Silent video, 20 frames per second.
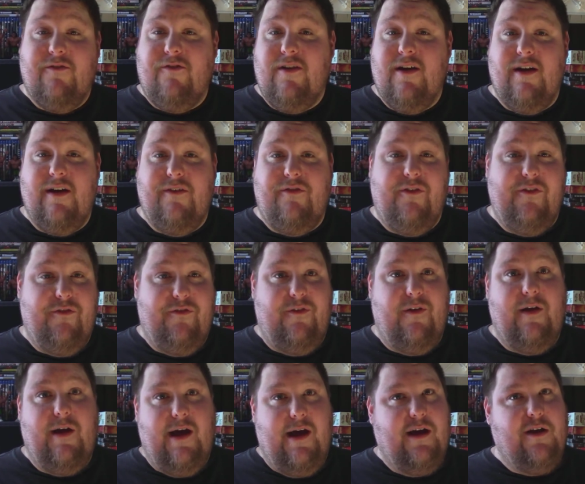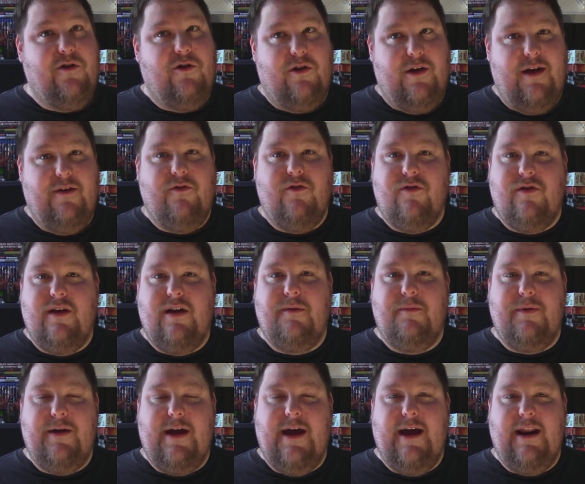If you've actually ever seen
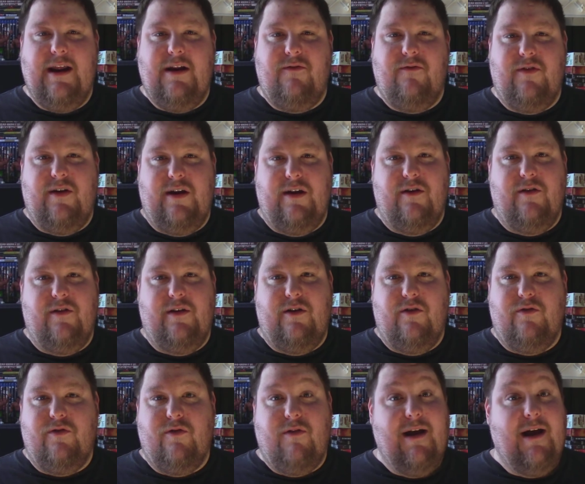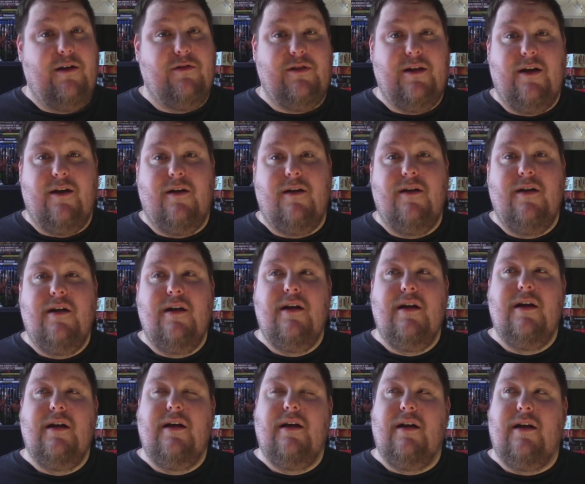a beheading video, I know they're out there.
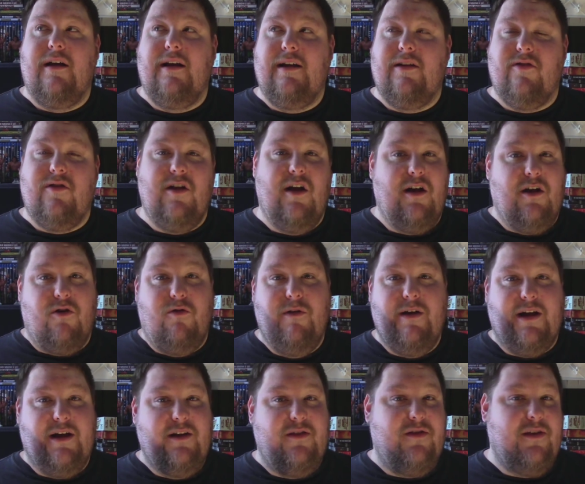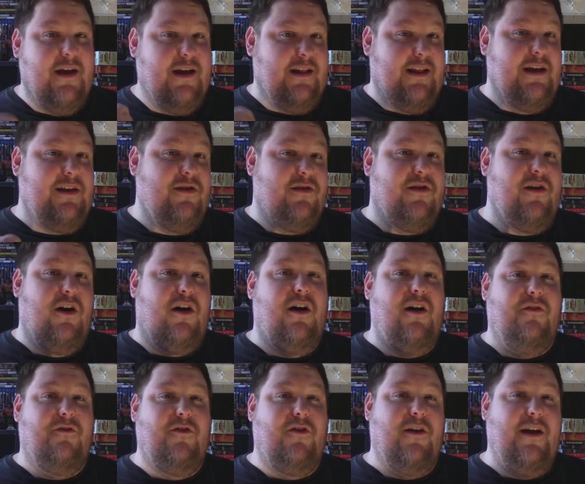It's not quick. It's like they saw
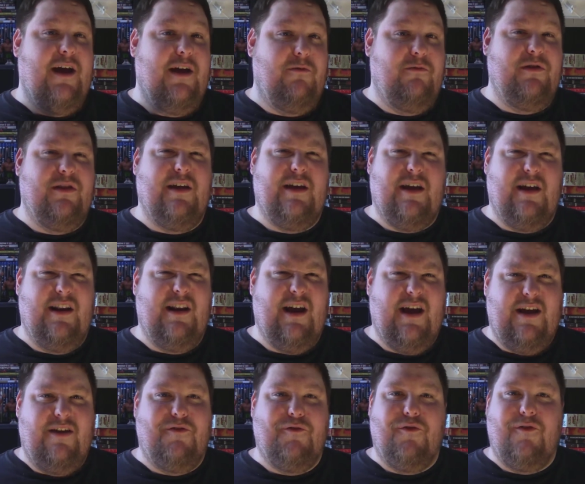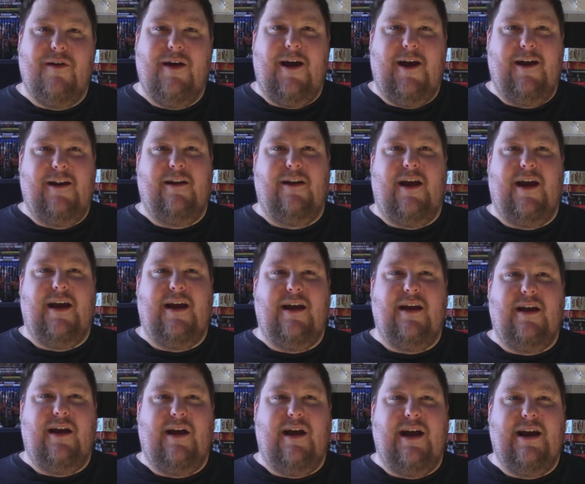off your head with like a knife, and like
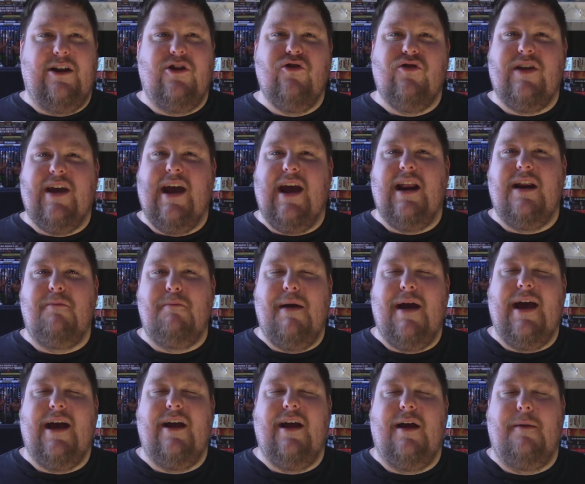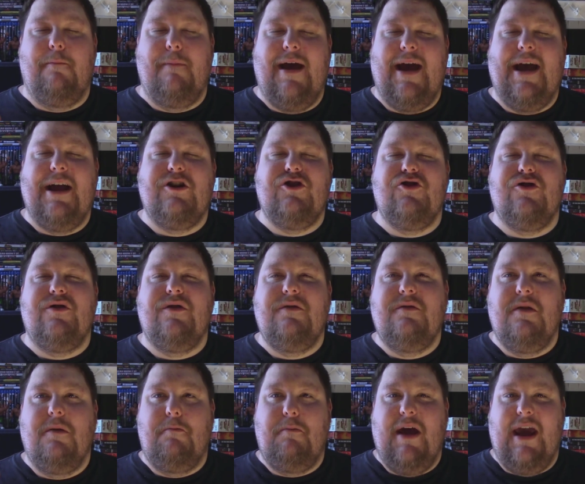I just can't
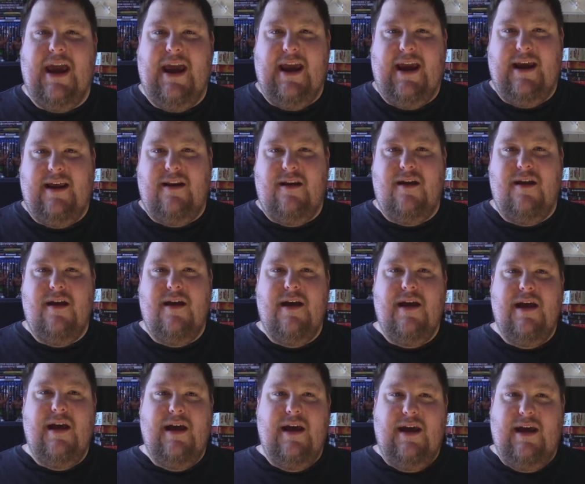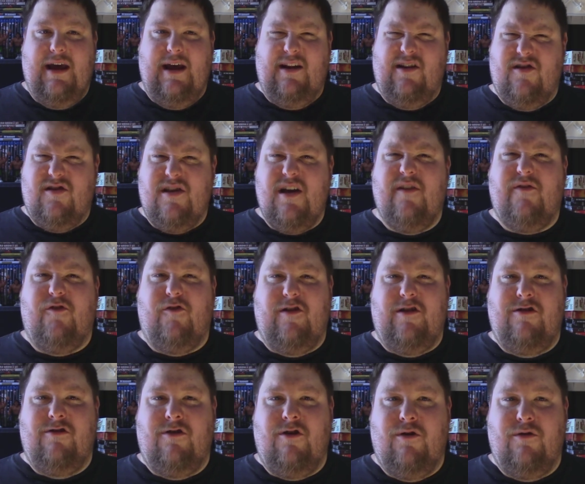imagine the pain and the
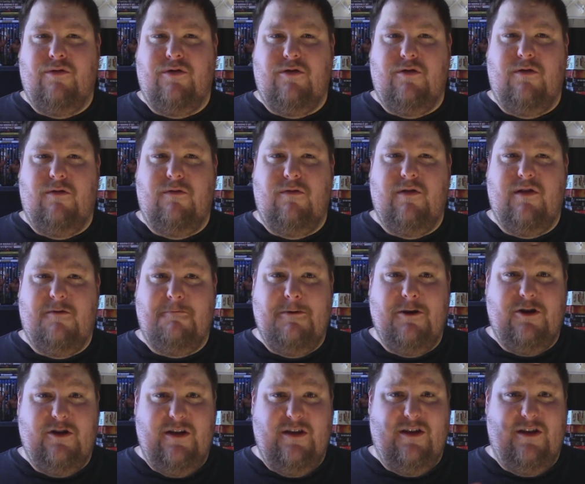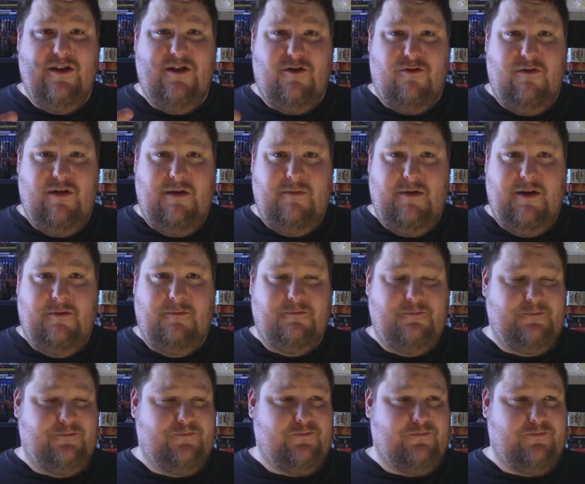suffering you go through, especially the screaming.